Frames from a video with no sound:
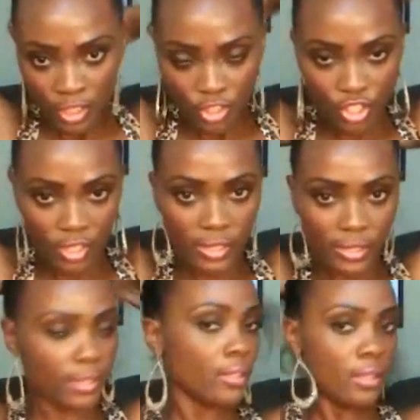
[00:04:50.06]
just
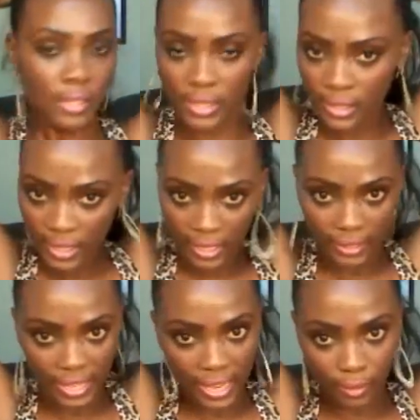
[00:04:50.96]
to stick
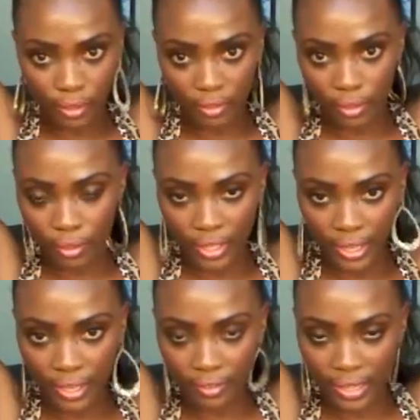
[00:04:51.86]
that little
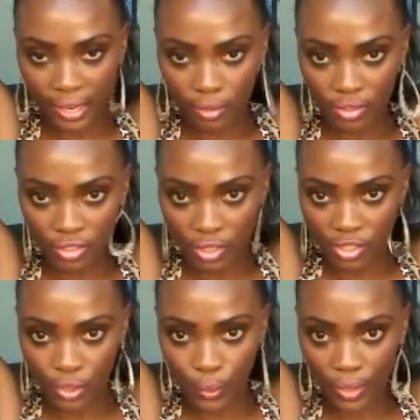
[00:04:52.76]
hair that I was just
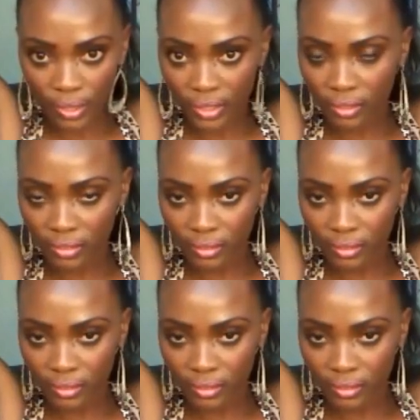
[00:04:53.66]
twirling